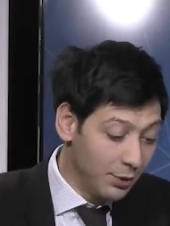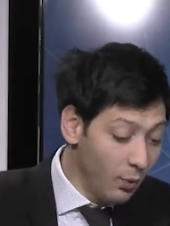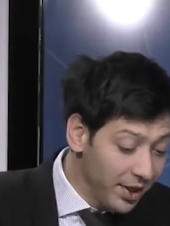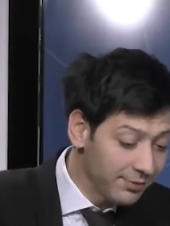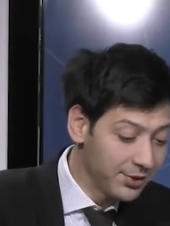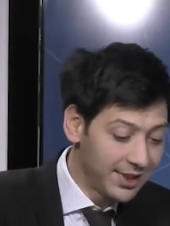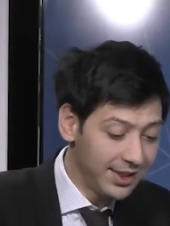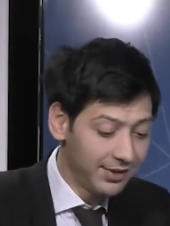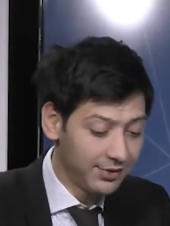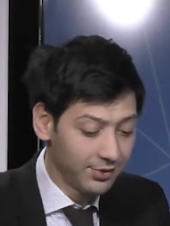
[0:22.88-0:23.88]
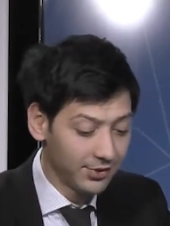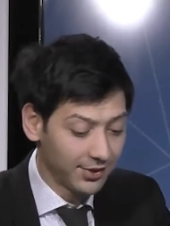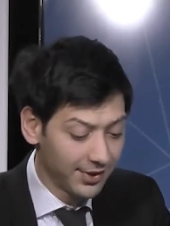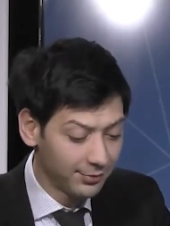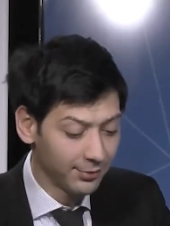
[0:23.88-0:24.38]
one of the keys to
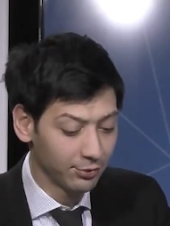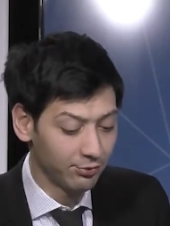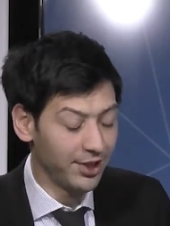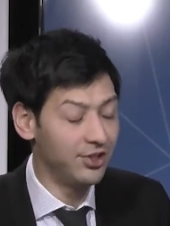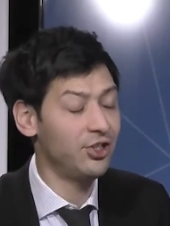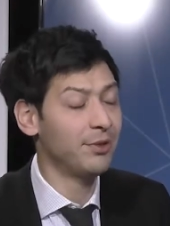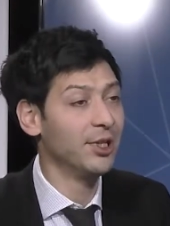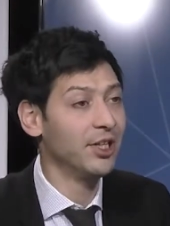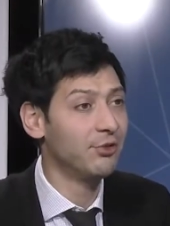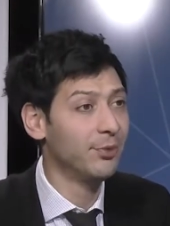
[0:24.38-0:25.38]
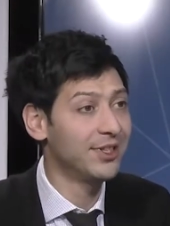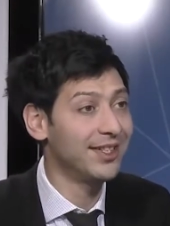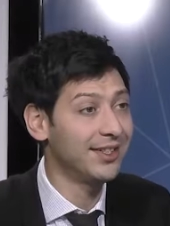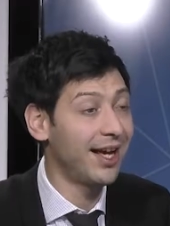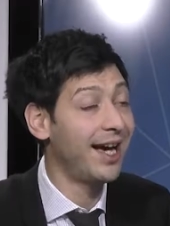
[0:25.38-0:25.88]
successful strategic management
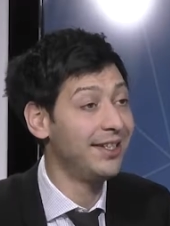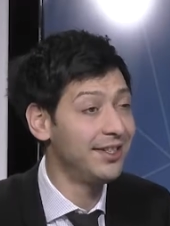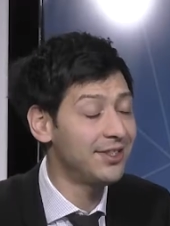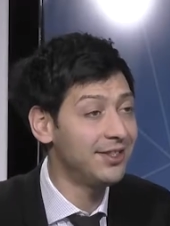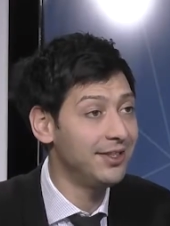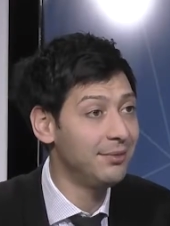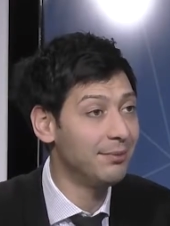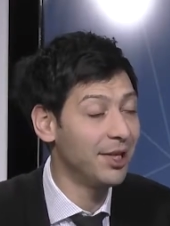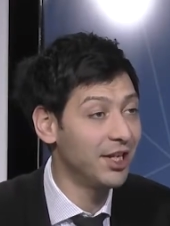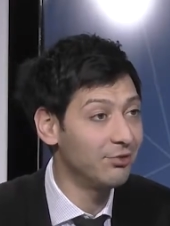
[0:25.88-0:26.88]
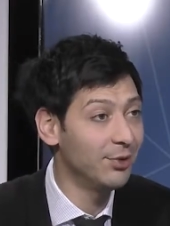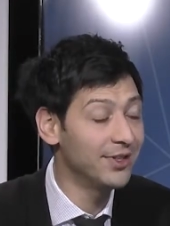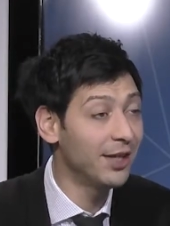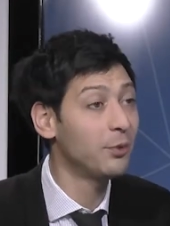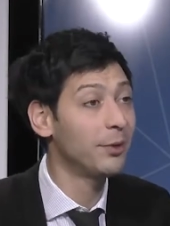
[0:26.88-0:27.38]
is identity management.
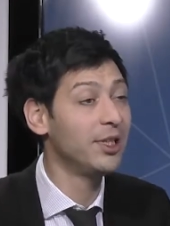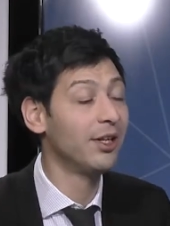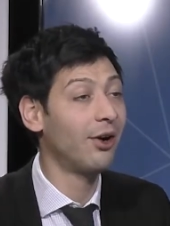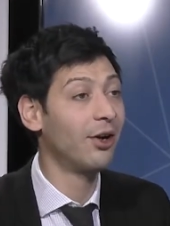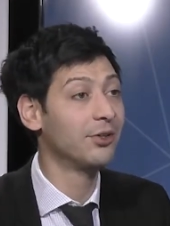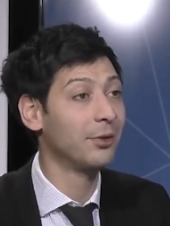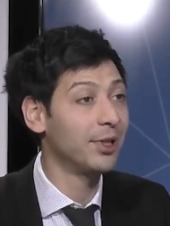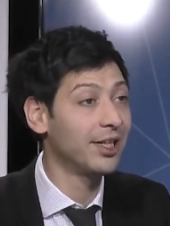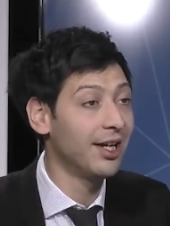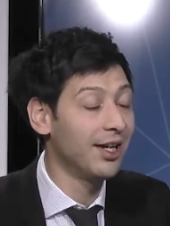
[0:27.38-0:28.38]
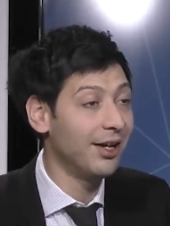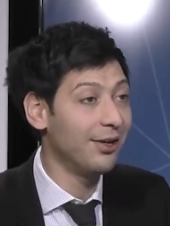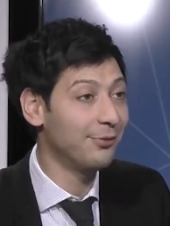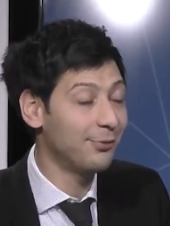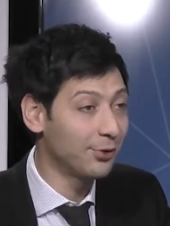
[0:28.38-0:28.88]
That will be our topic
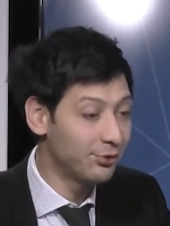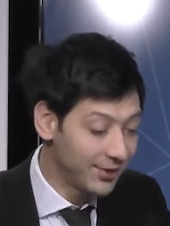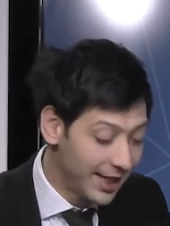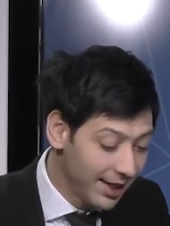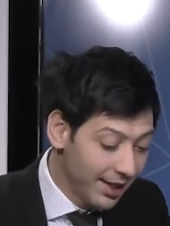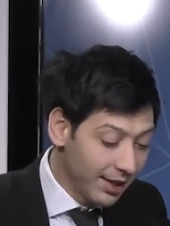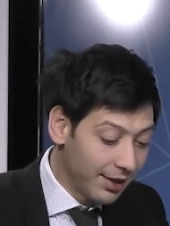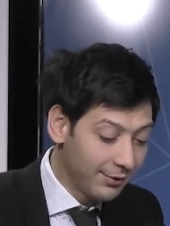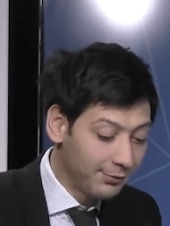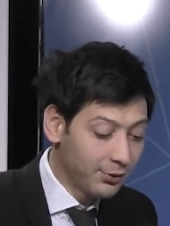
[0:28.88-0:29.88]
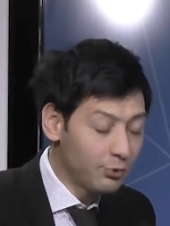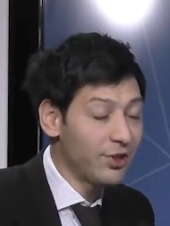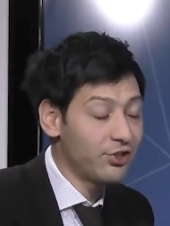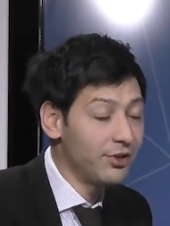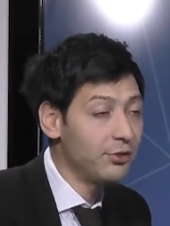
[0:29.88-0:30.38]
for today. First
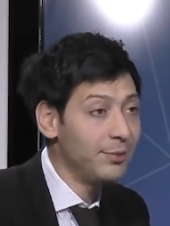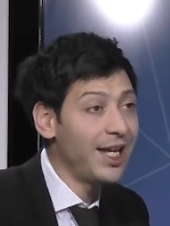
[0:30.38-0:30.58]
question, to be